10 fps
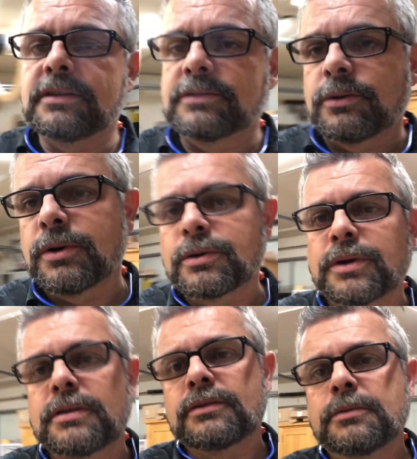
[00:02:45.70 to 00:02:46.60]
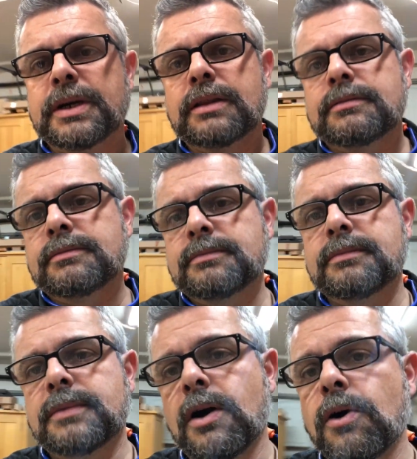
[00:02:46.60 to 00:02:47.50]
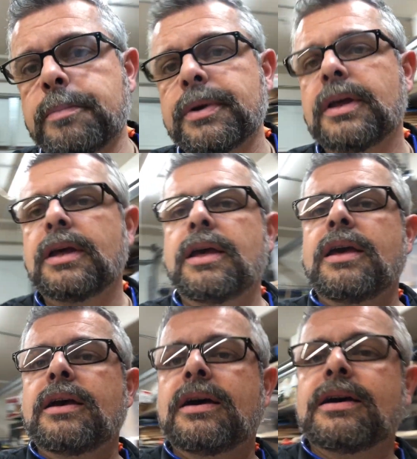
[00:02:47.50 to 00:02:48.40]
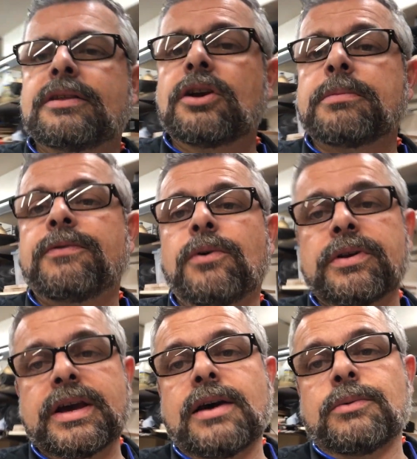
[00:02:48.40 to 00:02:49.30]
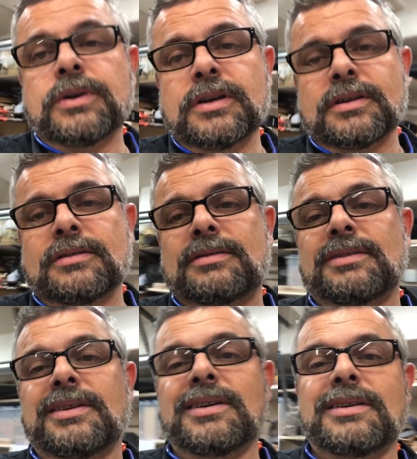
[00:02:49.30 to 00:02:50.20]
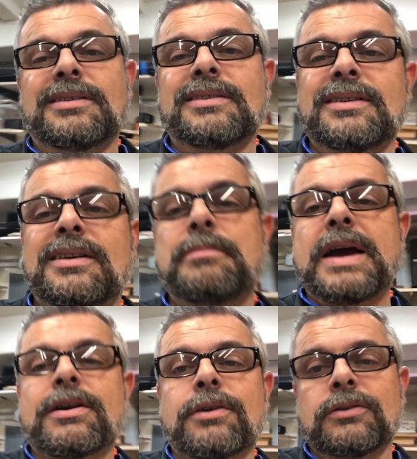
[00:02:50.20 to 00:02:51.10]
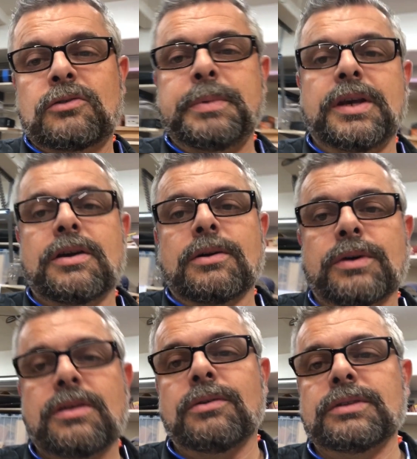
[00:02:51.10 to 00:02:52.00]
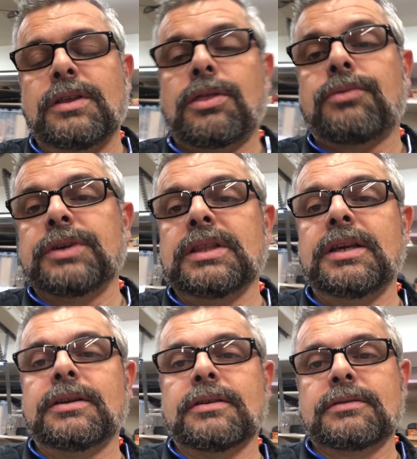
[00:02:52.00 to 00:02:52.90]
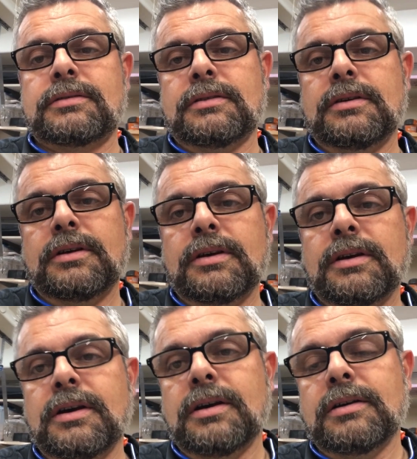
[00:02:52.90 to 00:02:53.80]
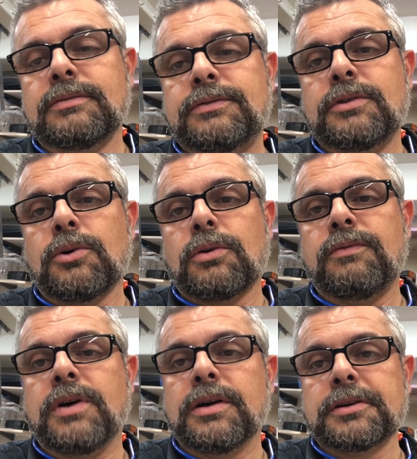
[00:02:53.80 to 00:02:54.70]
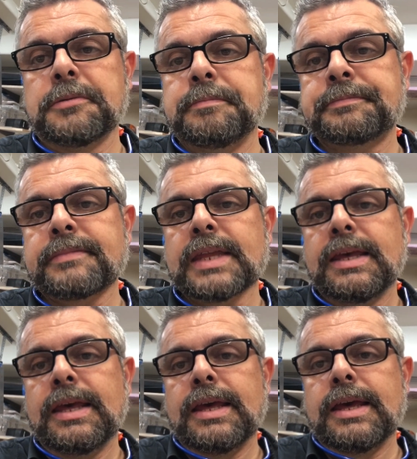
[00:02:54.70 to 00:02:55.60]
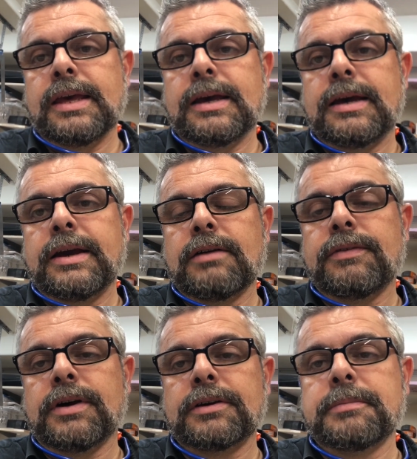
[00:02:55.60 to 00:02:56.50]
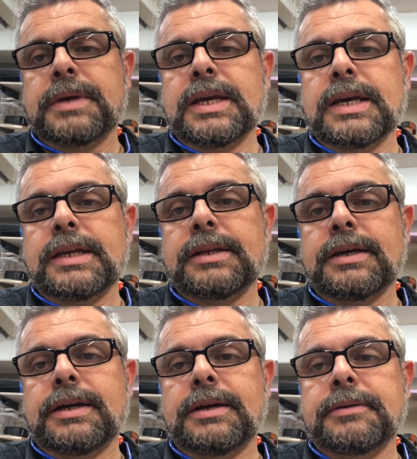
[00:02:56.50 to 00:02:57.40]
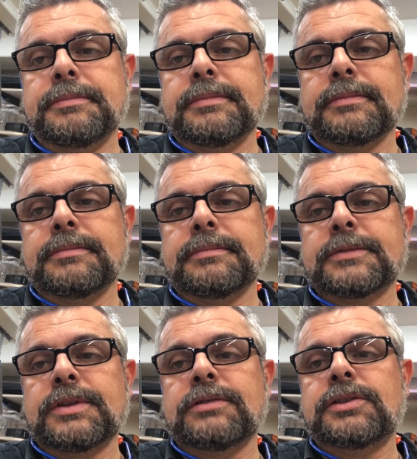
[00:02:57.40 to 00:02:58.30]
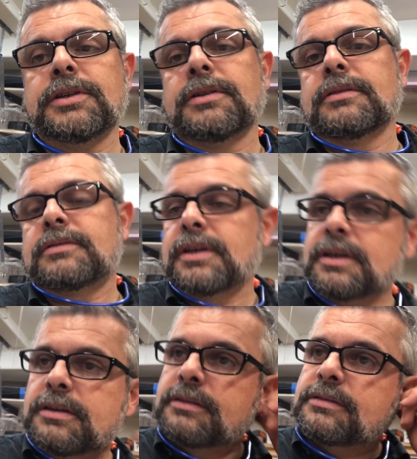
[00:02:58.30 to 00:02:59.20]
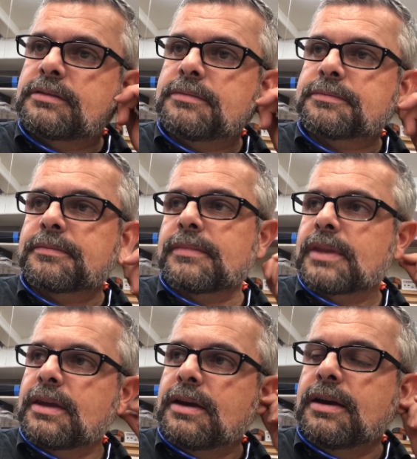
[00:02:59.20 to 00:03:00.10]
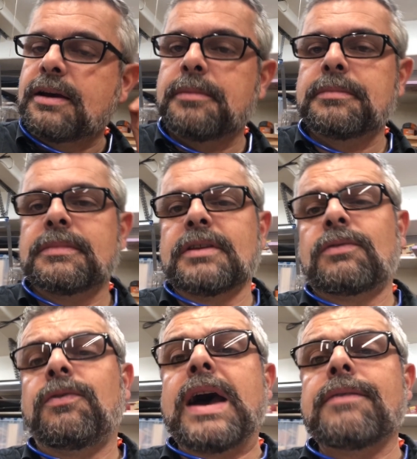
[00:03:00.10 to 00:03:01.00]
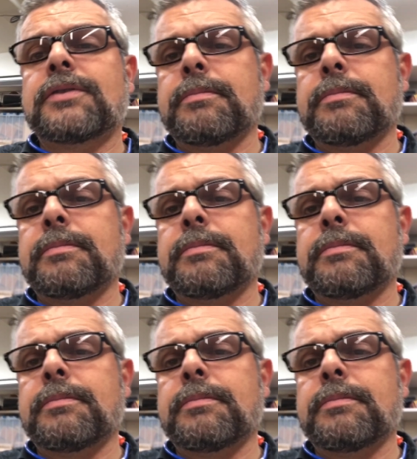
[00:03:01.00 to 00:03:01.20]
easy to work with as you might hope. Uh, the year before that was uh, a micro speaker with only three liters of total volume uh, air volume. And uh, so this year's is um, this five